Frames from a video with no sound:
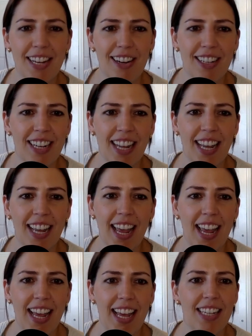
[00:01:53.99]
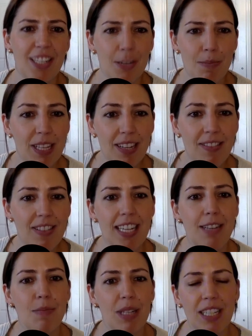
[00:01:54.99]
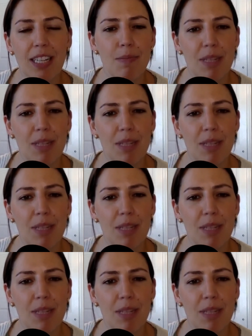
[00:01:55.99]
gardening, and she believes in building